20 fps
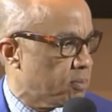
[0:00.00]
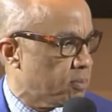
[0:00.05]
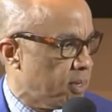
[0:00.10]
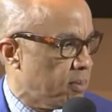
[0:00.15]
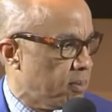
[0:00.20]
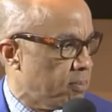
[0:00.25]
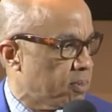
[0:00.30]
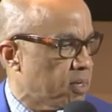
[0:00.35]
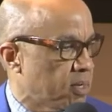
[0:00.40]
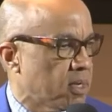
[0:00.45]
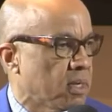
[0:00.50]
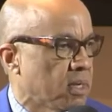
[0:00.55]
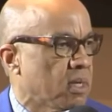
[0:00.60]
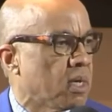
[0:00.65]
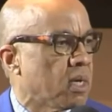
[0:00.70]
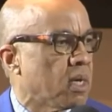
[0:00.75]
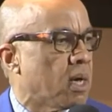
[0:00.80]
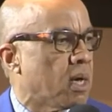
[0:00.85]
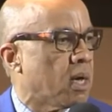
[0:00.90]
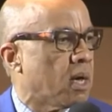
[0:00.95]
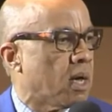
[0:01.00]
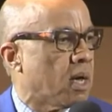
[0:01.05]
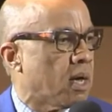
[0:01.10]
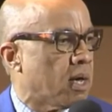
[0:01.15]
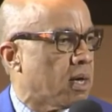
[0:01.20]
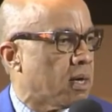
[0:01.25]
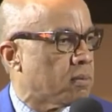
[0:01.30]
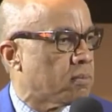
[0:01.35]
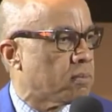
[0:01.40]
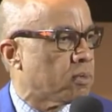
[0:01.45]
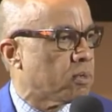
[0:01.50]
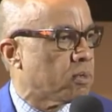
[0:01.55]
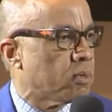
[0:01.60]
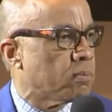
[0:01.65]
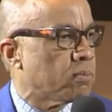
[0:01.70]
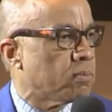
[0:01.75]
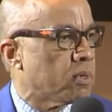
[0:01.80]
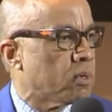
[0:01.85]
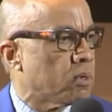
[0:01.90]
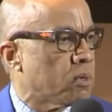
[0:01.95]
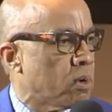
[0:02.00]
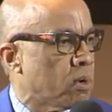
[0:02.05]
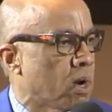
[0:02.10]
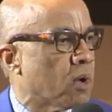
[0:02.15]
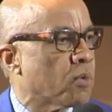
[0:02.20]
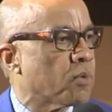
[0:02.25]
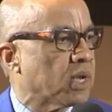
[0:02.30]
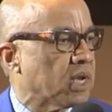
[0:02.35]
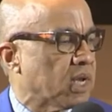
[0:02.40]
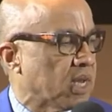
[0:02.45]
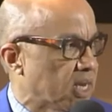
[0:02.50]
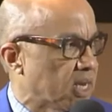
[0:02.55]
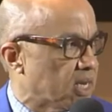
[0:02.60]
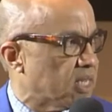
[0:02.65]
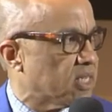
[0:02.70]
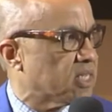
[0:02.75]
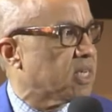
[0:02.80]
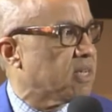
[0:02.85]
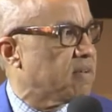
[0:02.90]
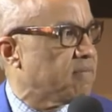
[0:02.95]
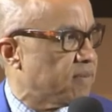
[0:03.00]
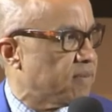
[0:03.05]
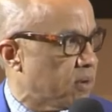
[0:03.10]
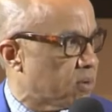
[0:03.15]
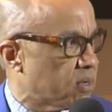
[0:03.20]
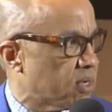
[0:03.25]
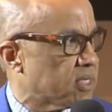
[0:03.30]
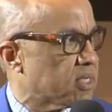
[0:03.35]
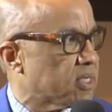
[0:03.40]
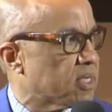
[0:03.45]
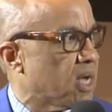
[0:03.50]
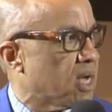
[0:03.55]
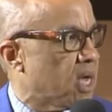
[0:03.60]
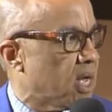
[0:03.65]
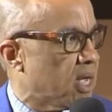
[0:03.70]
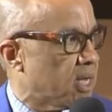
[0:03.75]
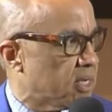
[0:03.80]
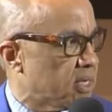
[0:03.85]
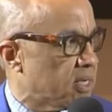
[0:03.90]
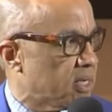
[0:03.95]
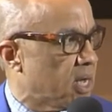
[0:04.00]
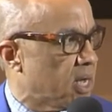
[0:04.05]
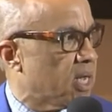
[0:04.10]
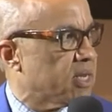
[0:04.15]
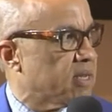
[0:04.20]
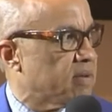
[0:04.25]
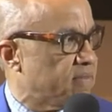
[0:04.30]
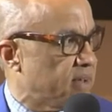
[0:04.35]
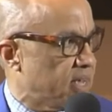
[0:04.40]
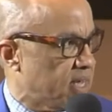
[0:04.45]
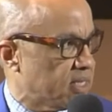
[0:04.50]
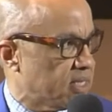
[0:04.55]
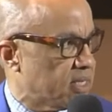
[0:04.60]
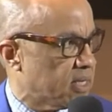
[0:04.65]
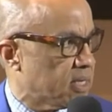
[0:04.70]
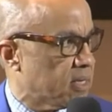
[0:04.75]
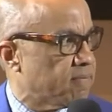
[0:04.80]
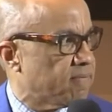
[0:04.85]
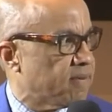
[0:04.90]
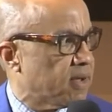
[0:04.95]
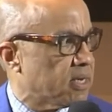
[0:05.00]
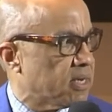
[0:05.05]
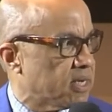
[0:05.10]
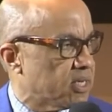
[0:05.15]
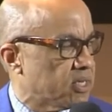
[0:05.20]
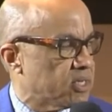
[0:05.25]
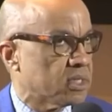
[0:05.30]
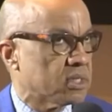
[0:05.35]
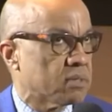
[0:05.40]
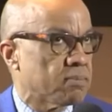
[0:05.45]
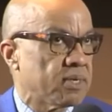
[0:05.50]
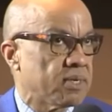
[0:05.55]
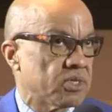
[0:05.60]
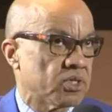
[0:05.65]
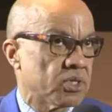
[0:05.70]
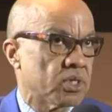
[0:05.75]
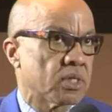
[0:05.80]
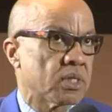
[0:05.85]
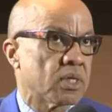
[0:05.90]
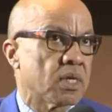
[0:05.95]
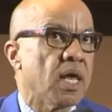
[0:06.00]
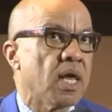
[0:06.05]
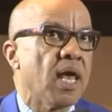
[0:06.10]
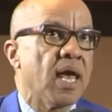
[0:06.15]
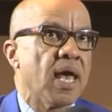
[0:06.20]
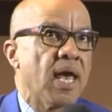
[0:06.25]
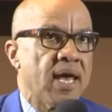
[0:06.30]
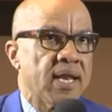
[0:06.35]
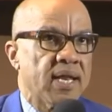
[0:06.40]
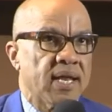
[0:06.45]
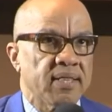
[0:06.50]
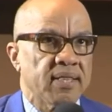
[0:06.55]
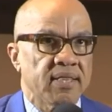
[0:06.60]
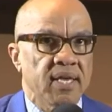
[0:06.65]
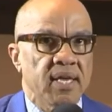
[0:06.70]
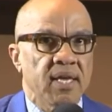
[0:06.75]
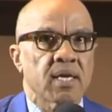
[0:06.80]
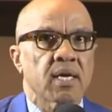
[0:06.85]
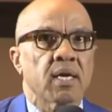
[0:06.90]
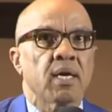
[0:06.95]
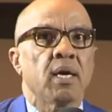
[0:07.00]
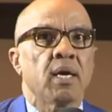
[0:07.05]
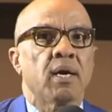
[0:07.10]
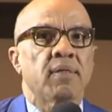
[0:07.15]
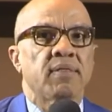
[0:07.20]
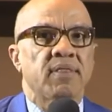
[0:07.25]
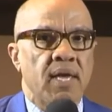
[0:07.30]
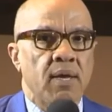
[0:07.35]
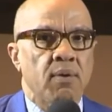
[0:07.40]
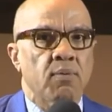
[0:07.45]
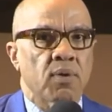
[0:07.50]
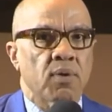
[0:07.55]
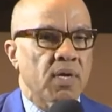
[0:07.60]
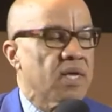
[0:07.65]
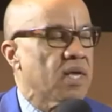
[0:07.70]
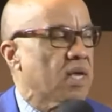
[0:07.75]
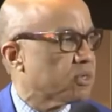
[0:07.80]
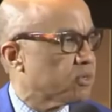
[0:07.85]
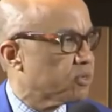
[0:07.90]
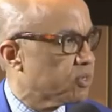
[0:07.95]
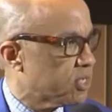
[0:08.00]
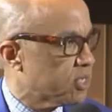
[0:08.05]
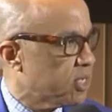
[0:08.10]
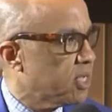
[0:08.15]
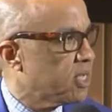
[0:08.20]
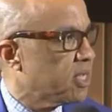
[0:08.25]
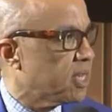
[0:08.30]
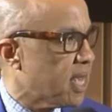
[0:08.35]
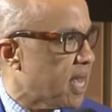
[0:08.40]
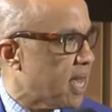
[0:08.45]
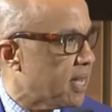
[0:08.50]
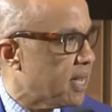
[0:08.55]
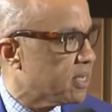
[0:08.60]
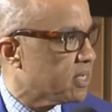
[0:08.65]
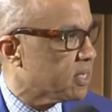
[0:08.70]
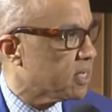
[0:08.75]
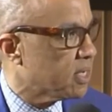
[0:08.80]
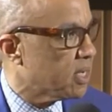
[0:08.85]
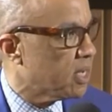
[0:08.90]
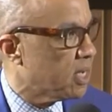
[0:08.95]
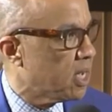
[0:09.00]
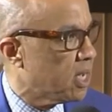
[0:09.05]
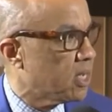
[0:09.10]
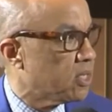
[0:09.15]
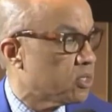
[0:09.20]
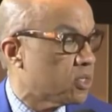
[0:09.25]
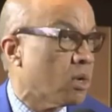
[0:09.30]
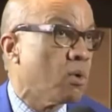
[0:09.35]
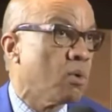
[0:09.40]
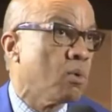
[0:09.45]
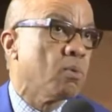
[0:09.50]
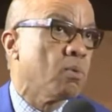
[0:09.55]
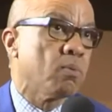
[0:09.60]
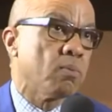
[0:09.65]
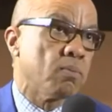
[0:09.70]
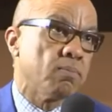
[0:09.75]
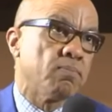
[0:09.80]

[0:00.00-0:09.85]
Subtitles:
people who are relentlessly focused on advancing the foundation's mission. And I think they really understood that. So